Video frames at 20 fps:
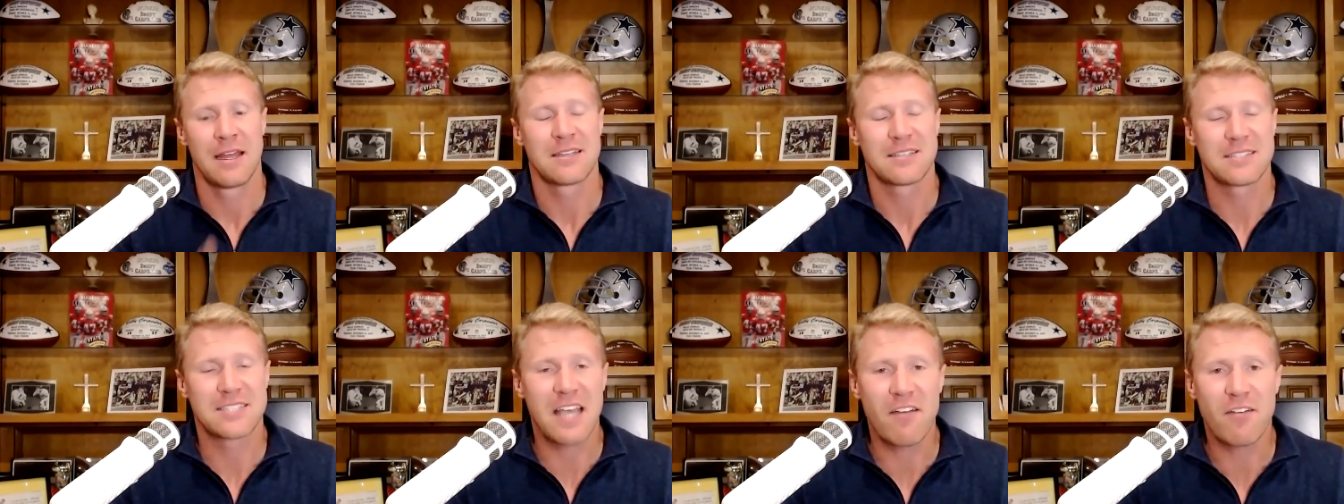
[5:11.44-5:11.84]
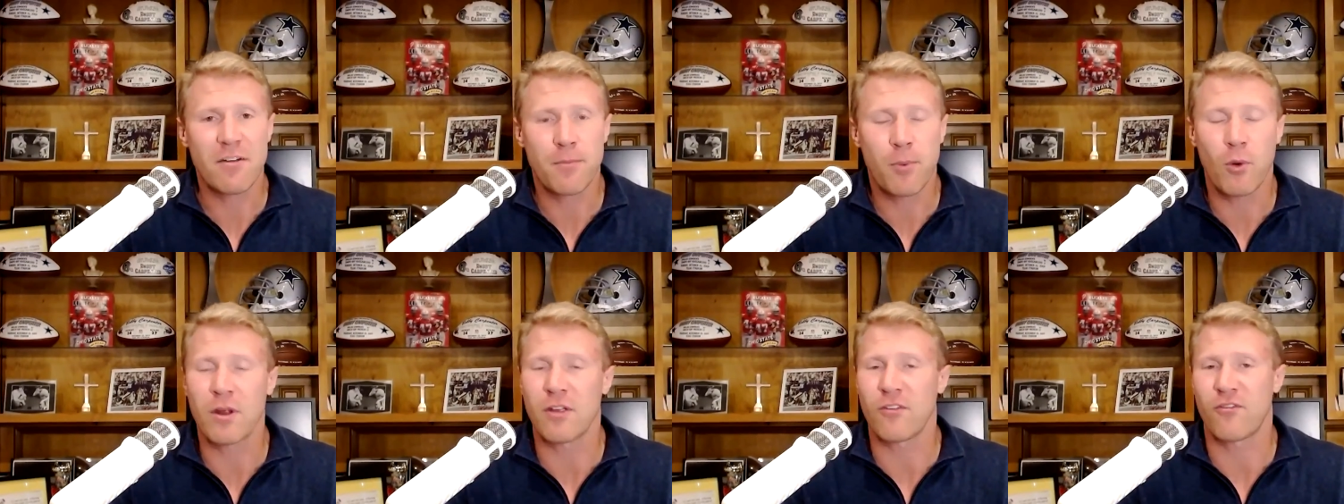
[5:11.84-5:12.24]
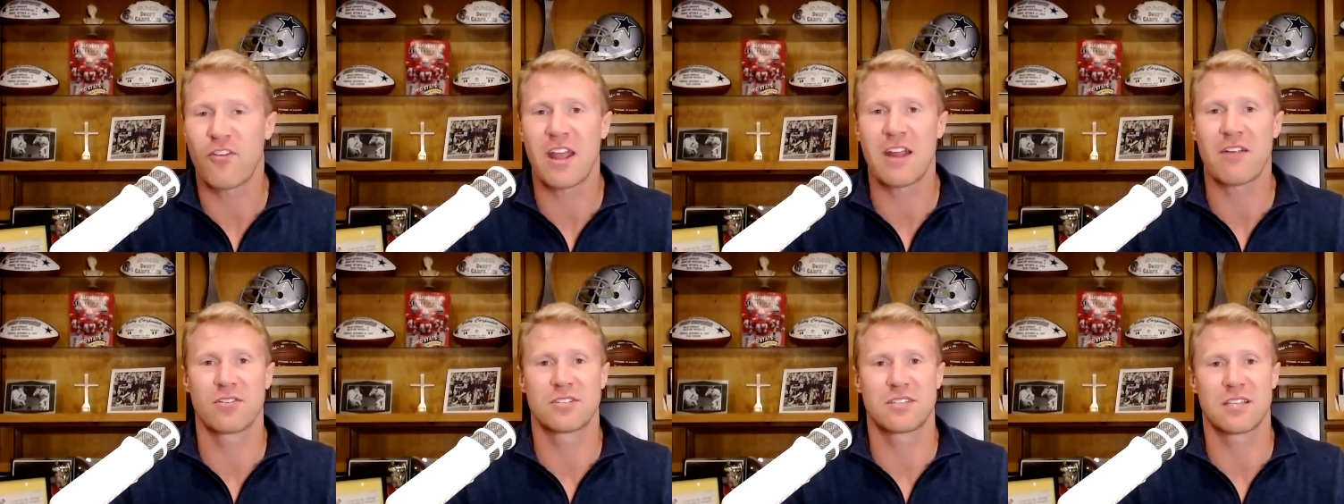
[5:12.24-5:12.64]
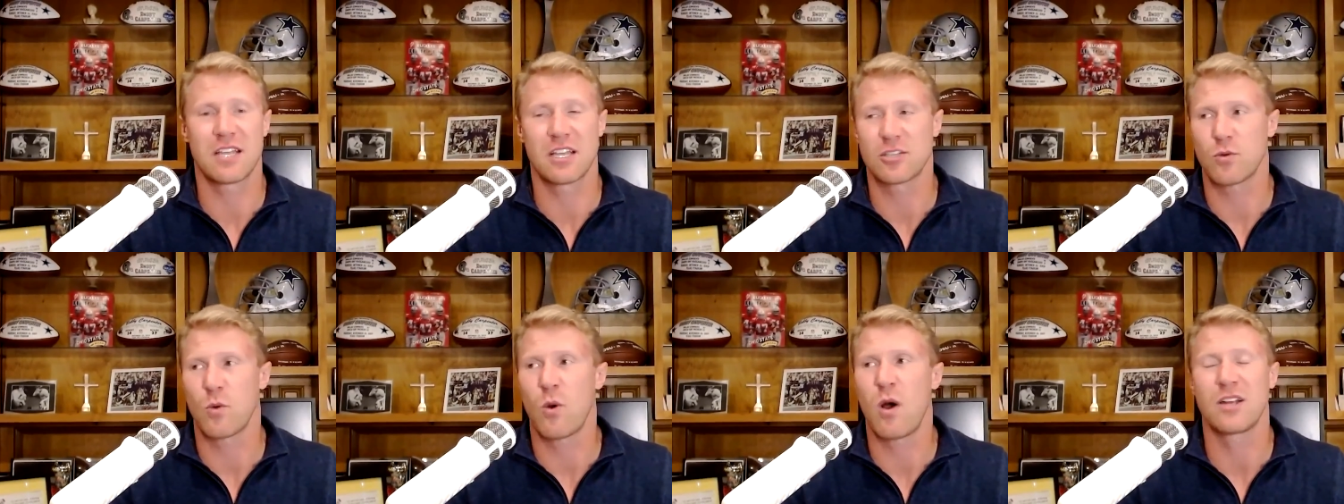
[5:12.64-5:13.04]
Seven point favorites
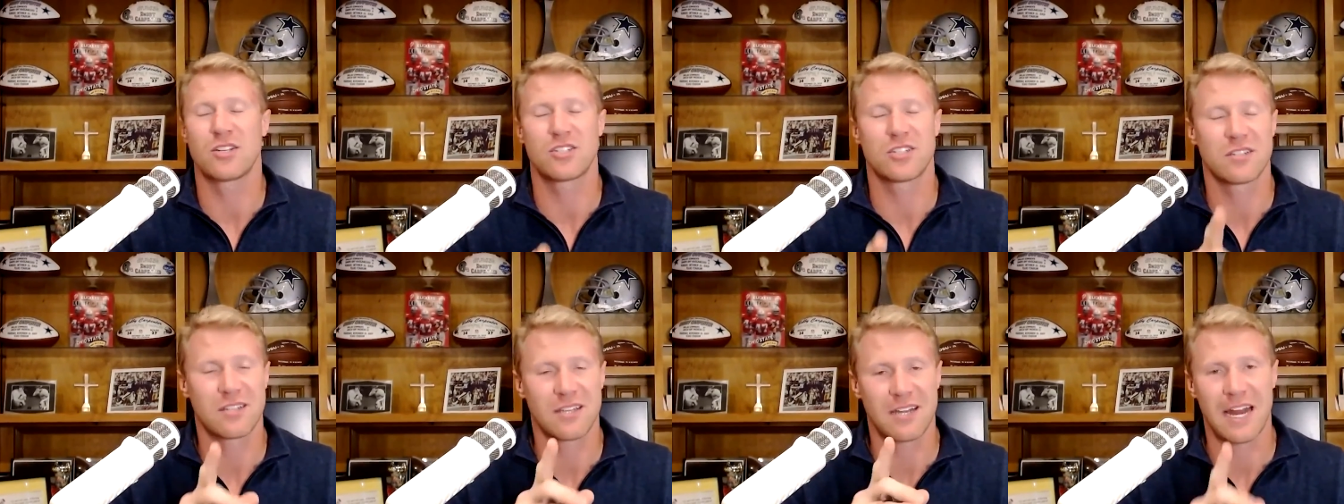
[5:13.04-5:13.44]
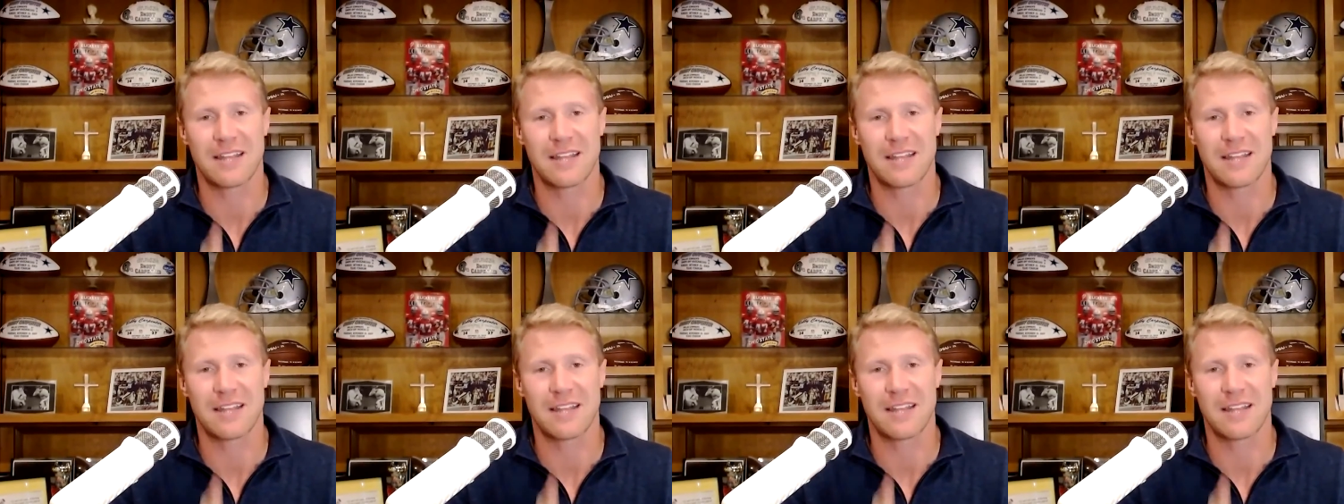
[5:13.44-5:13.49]
against Washington.